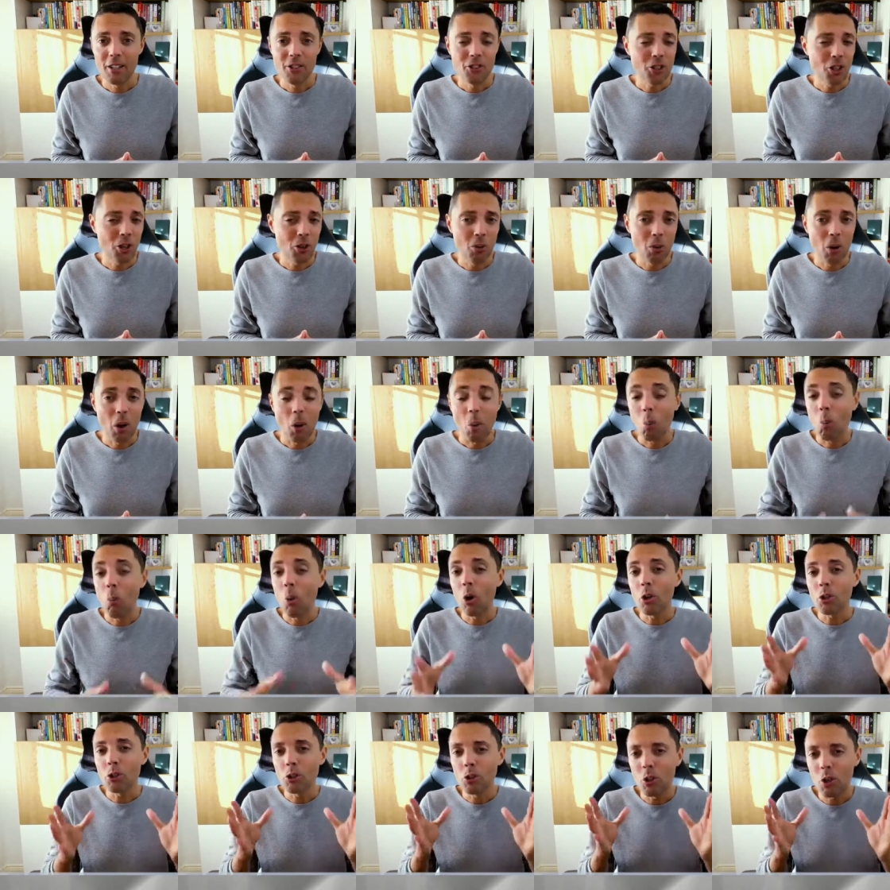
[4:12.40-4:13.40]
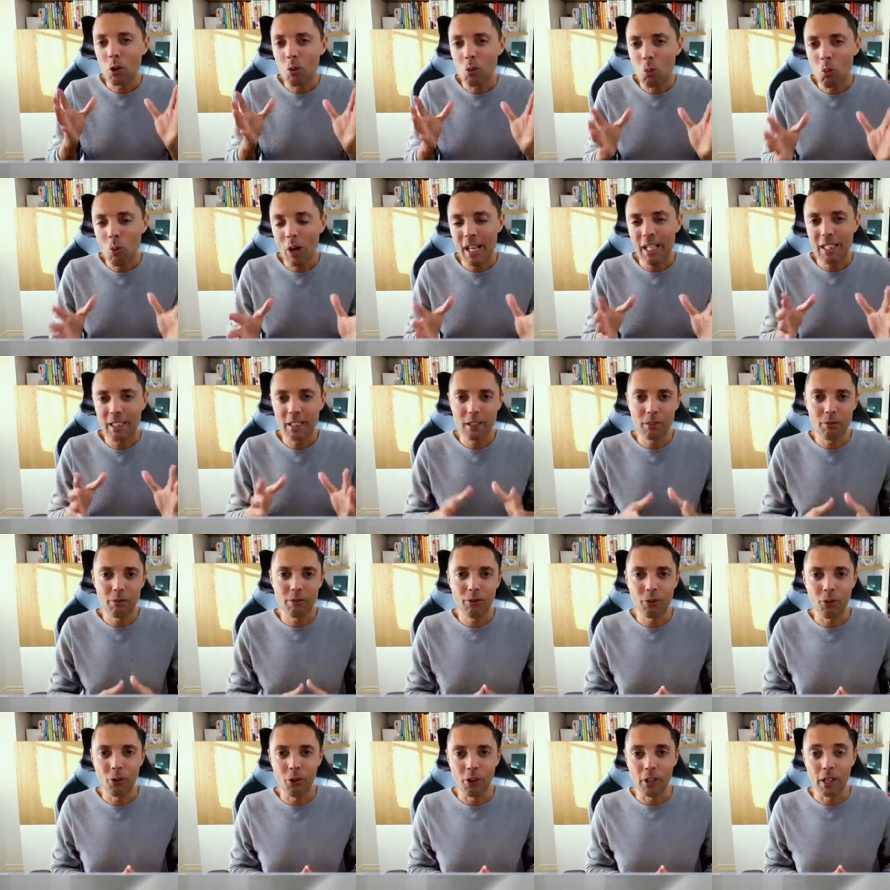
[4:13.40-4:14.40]
So, what you're
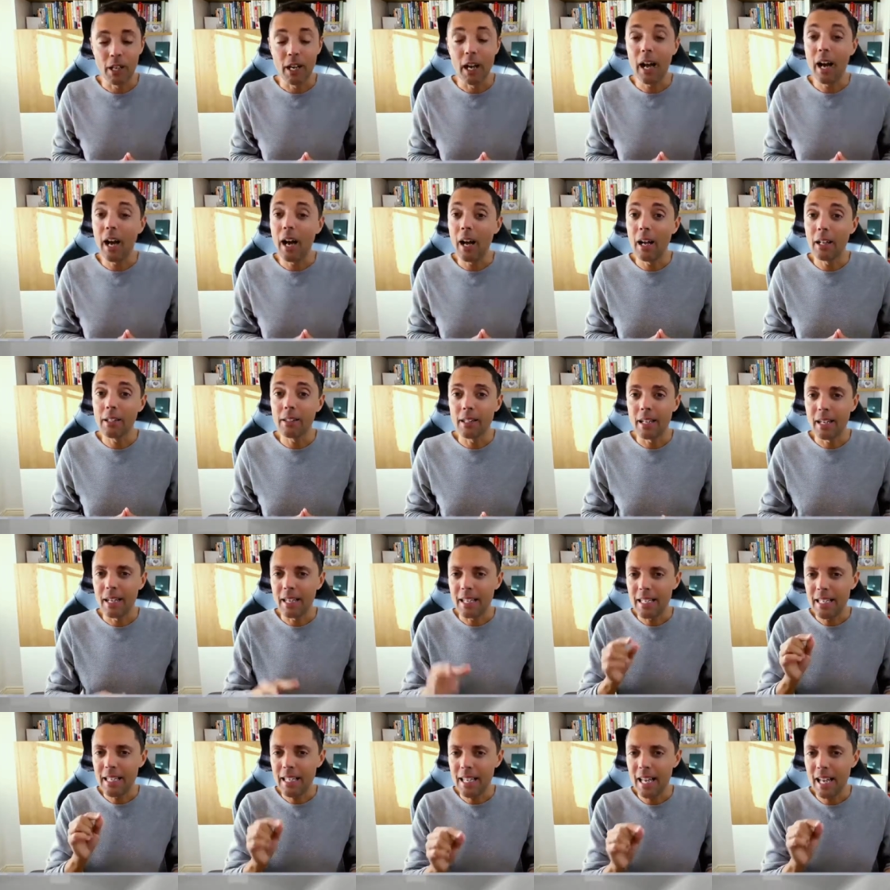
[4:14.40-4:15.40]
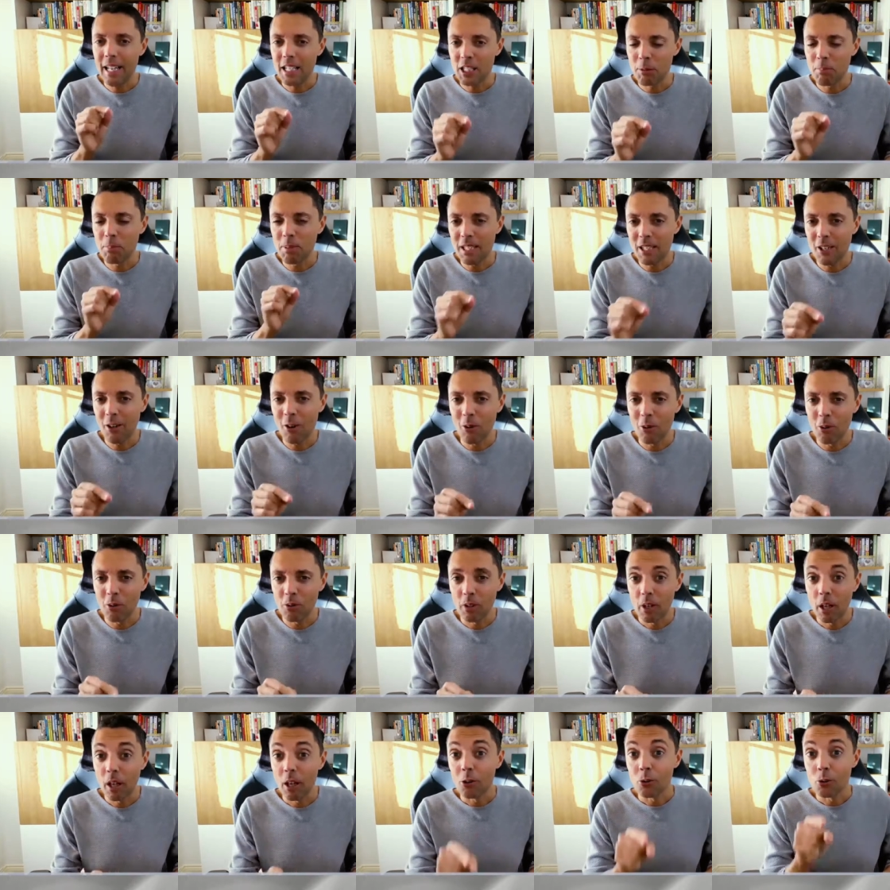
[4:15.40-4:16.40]
waiting for, add
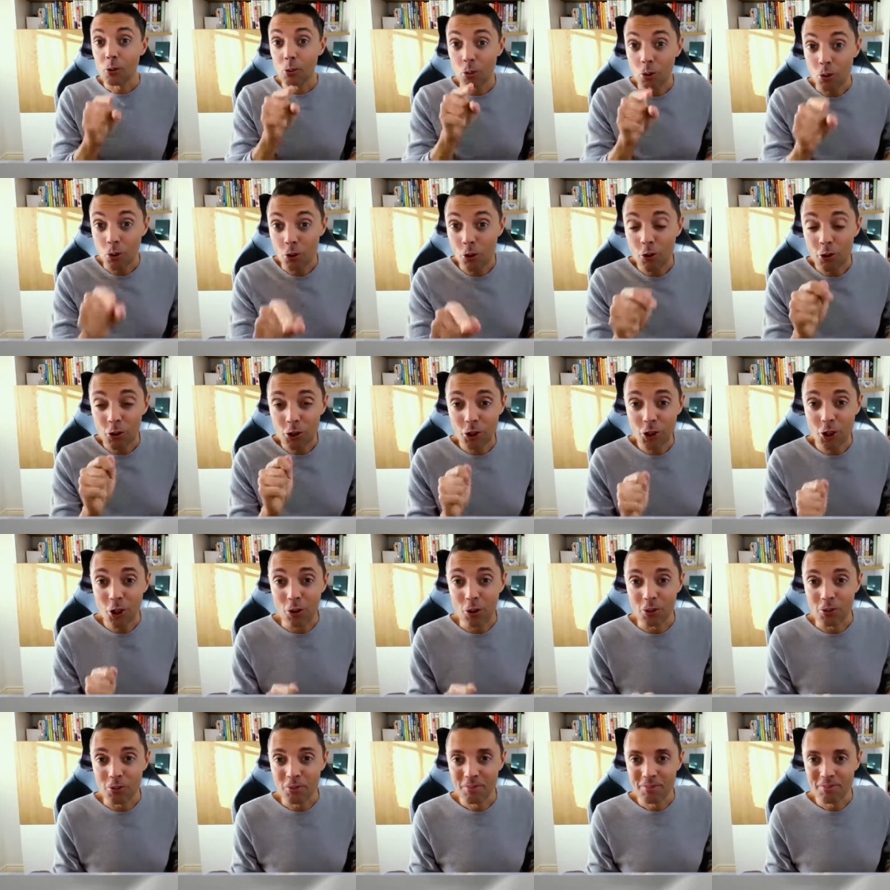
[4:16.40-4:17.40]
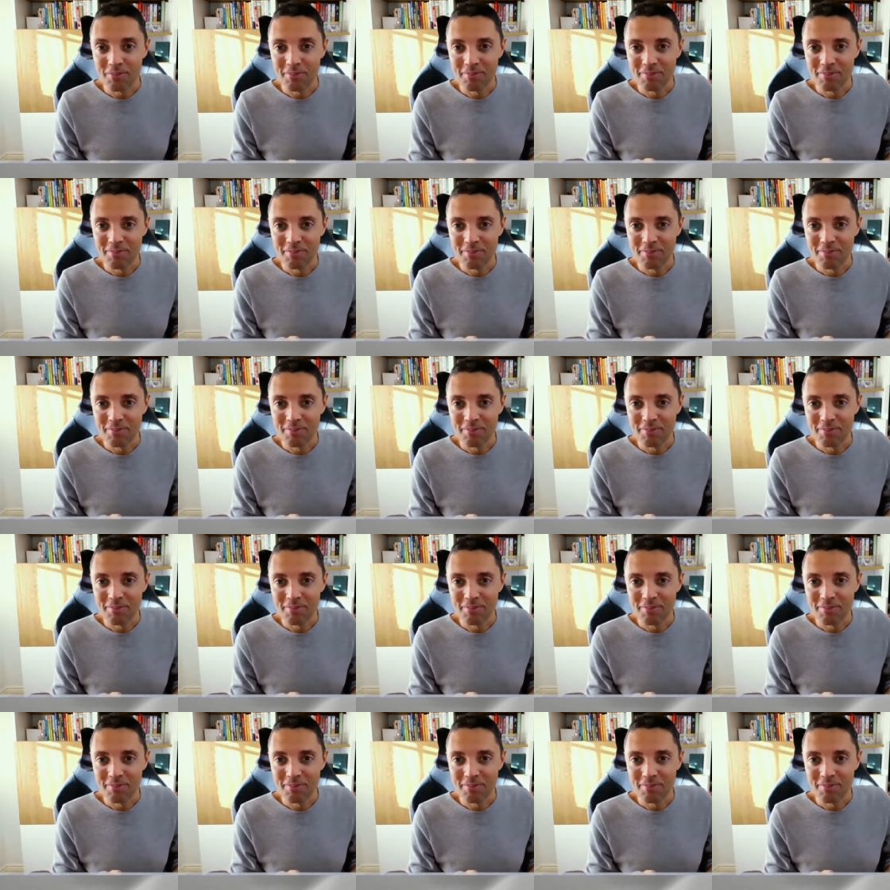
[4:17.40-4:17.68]
ESPO to your show.